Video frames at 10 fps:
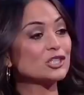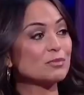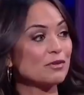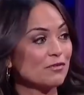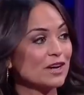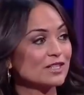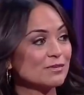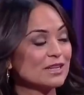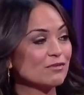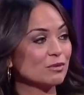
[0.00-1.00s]
prefer to
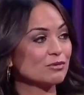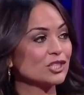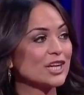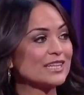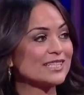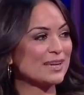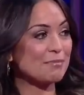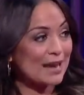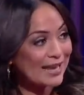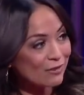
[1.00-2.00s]
be Liverpool chasing
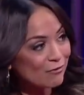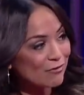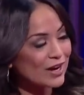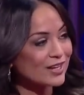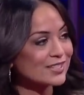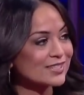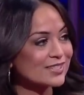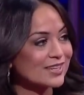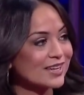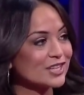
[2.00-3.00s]
and playing
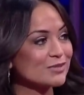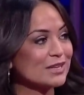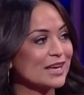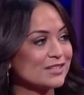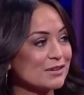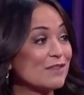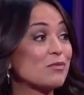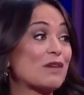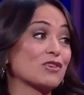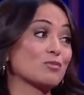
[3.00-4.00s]
first each weekend? So
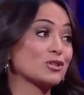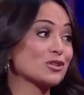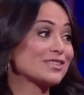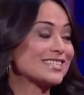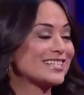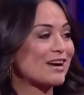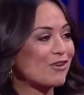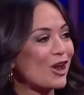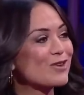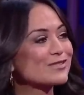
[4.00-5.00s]
Liverpool have the opportunity to now
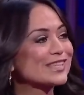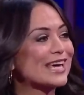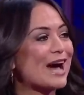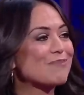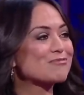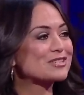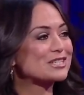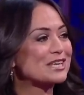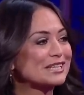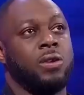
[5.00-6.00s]
close the gap. What do
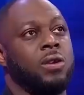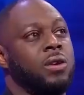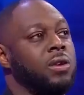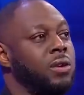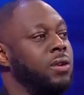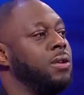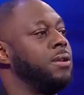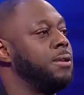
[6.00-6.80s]
you think psychologically?